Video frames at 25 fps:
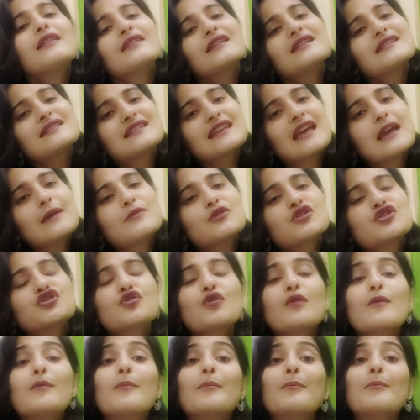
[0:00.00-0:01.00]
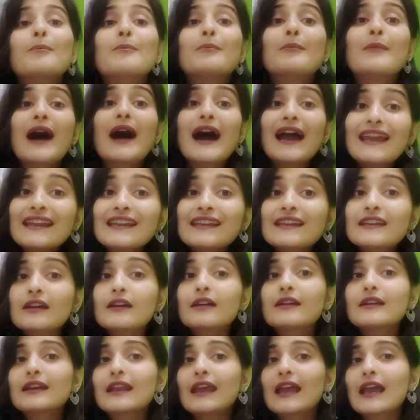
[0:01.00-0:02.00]
the same issue
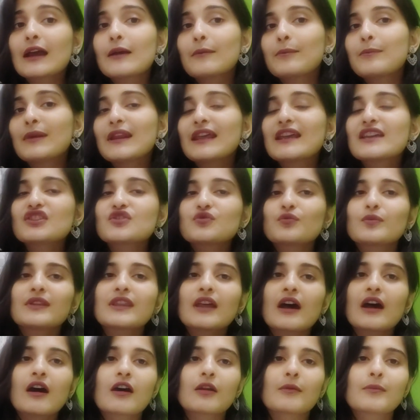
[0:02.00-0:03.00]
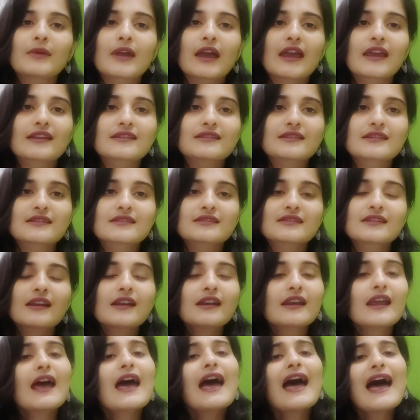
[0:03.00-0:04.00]
might take place with RBI
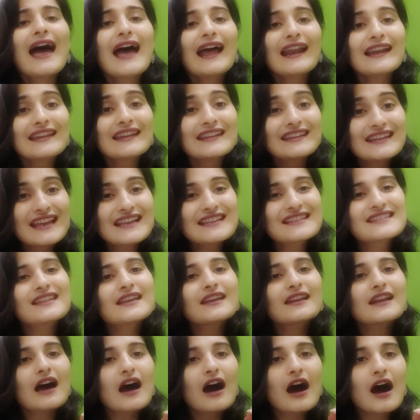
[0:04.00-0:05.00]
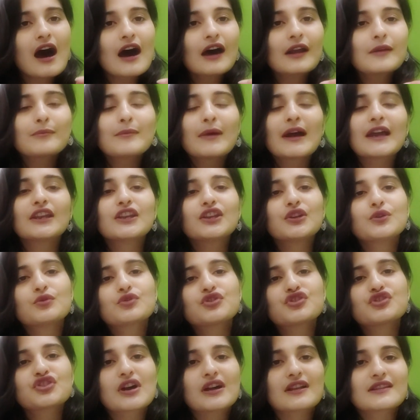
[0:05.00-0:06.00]
assistant and yes there are
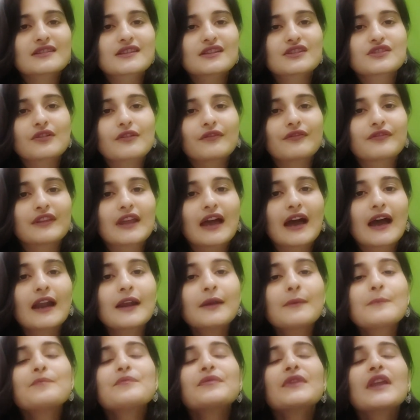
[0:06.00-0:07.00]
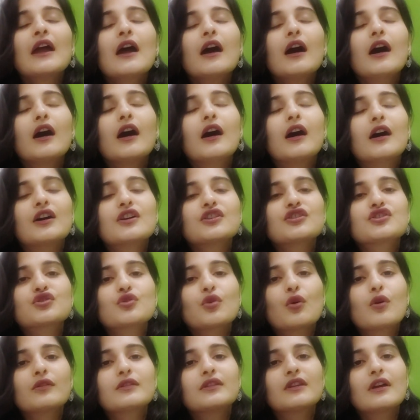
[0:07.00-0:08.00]
minute chances of that uh,
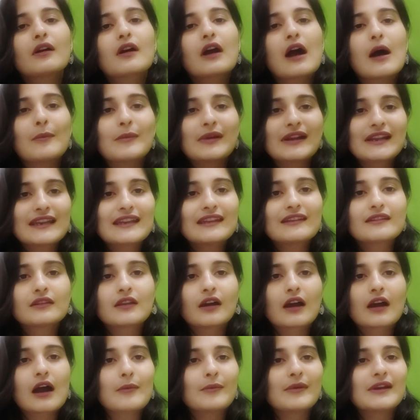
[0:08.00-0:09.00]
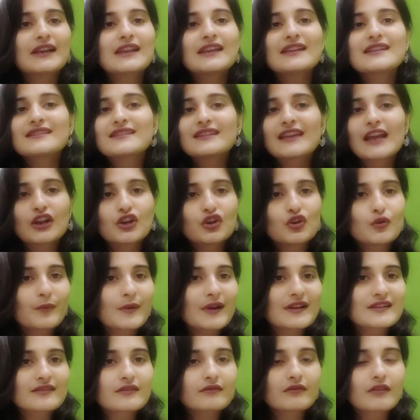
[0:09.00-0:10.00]
so the committee the committee is yet to
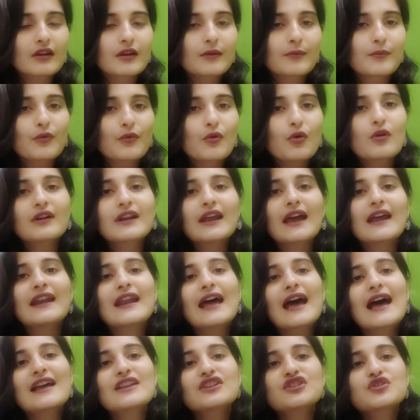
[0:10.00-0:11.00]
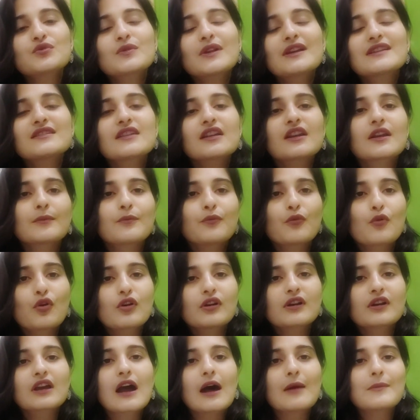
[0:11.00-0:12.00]
present the report and as soon as the
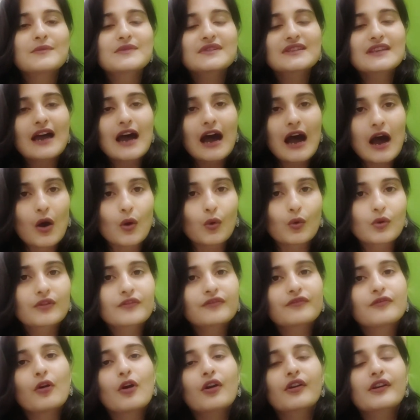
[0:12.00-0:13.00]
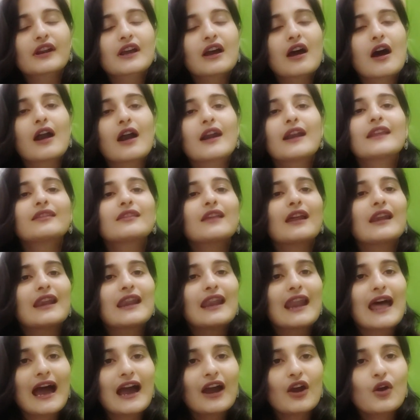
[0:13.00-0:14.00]
report comes out for regarding the
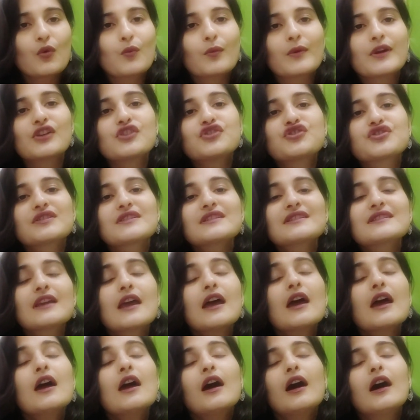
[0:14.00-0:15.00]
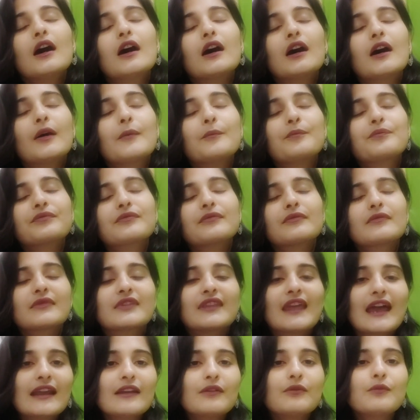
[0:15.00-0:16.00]
languages um,
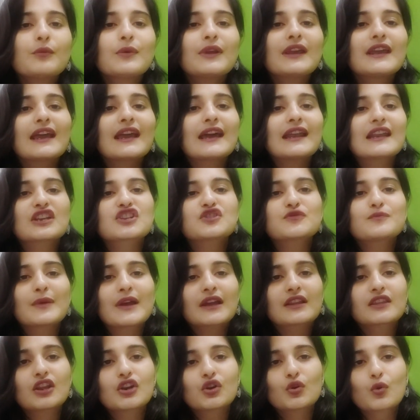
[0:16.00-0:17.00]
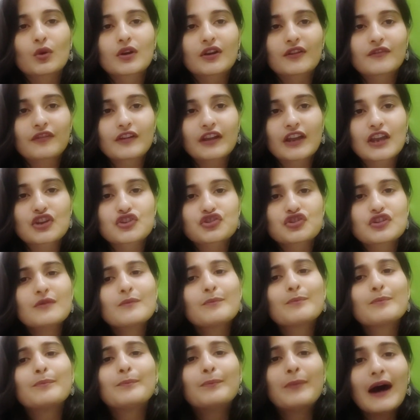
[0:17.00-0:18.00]
then we can expect the
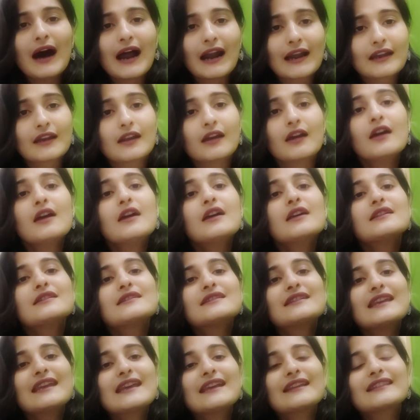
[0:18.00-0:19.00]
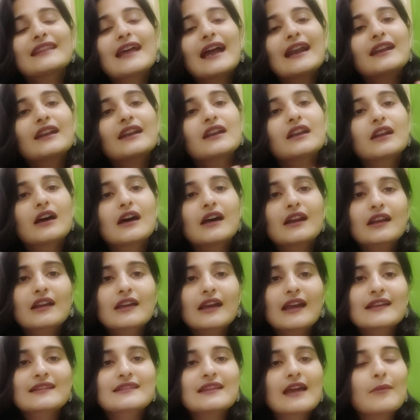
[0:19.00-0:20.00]
notification but seeing that
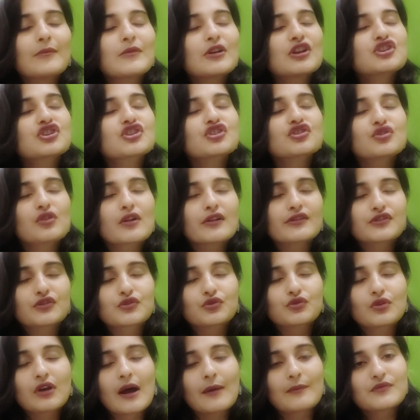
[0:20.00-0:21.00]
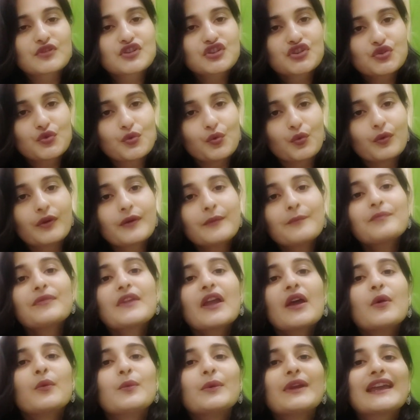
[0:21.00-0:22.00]
clerk examination is also to come soon
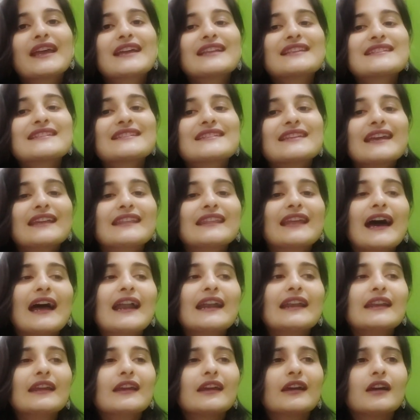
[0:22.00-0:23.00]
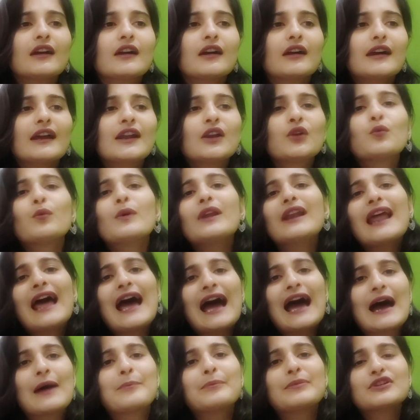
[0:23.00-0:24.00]
we can say that uh, it will
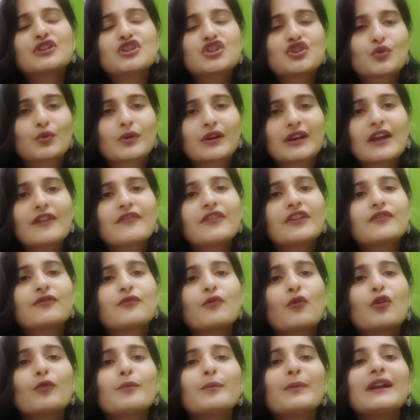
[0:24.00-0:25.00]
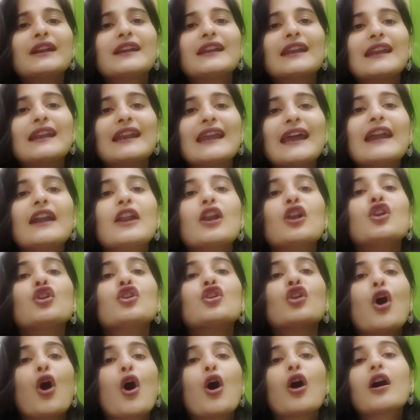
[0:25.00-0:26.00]
happen soon enough it won't be delayed
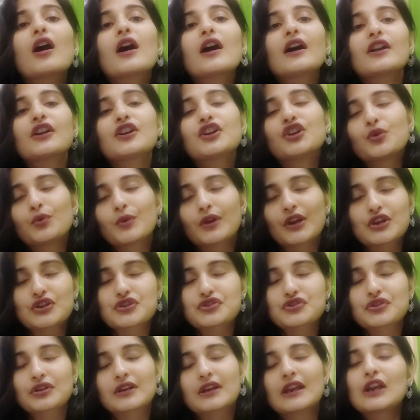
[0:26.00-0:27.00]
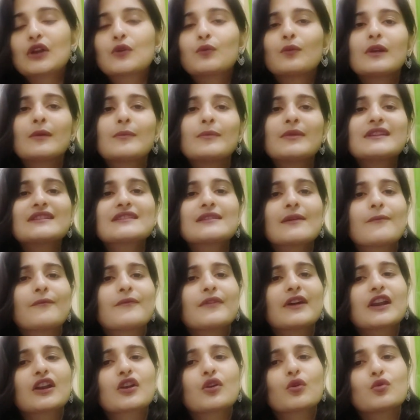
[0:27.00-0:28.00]
longer duration it will be
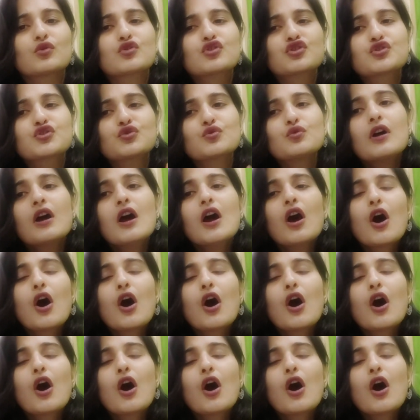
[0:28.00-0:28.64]
somewhere close to